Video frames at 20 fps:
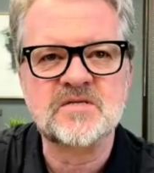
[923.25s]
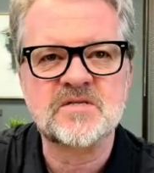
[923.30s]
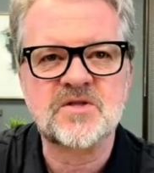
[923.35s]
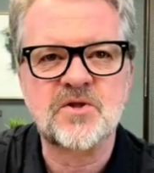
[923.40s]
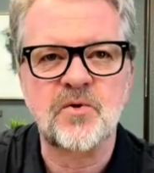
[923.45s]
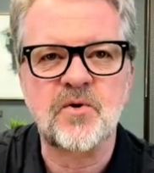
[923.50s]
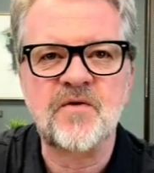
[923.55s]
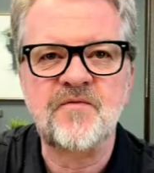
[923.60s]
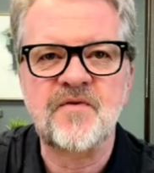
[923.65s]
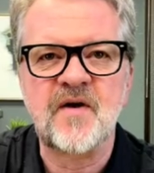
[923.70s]

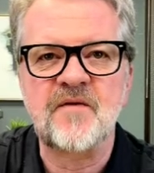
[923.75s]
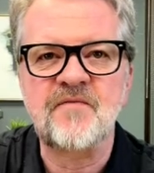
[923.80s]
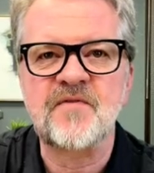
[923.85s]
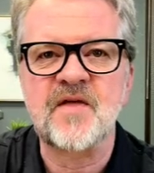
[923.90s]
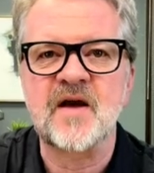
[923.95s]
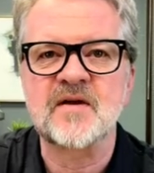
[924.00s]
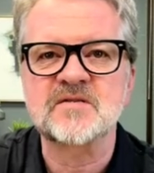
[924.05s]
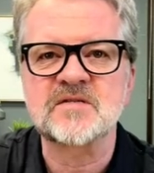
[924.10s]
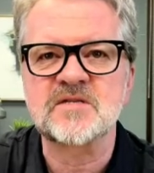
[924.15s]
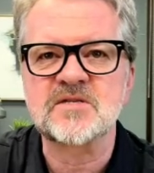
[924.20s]

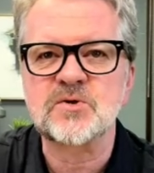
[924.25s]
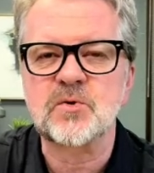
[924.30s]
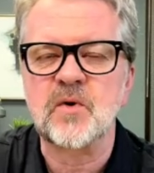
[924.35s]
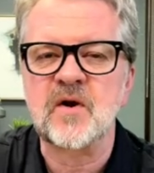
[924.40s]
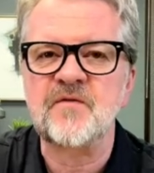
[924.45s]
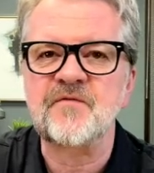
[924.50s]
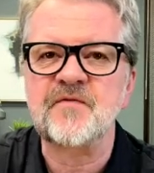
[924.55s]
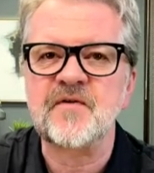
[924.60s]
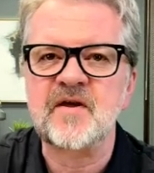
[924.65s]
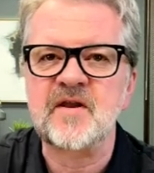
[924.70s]
35,000
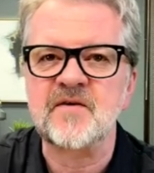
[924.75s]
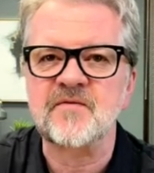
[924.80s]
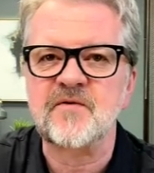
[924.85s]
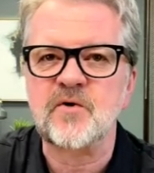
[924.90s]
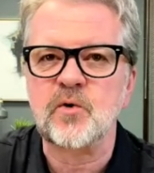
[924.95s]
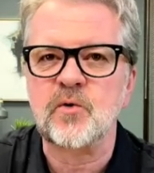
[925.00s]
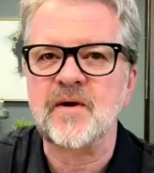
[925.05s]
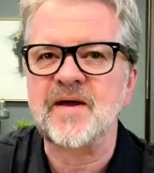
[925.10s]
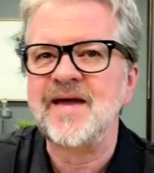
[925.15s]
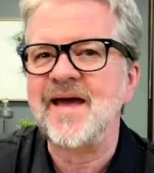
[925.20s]
square feet of
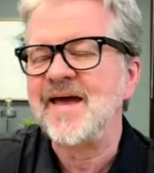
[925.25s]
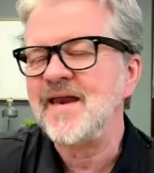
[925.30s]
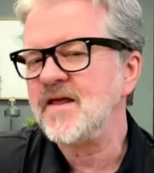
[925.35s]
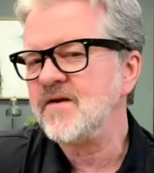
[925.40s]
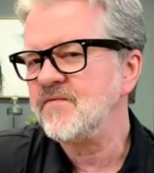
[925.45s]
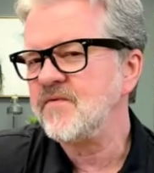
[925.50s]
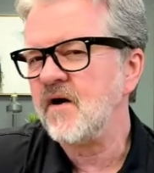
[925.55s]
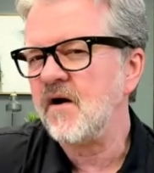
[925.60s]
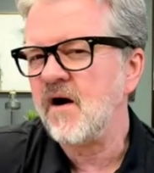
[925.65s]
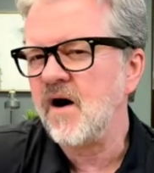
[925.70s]
creative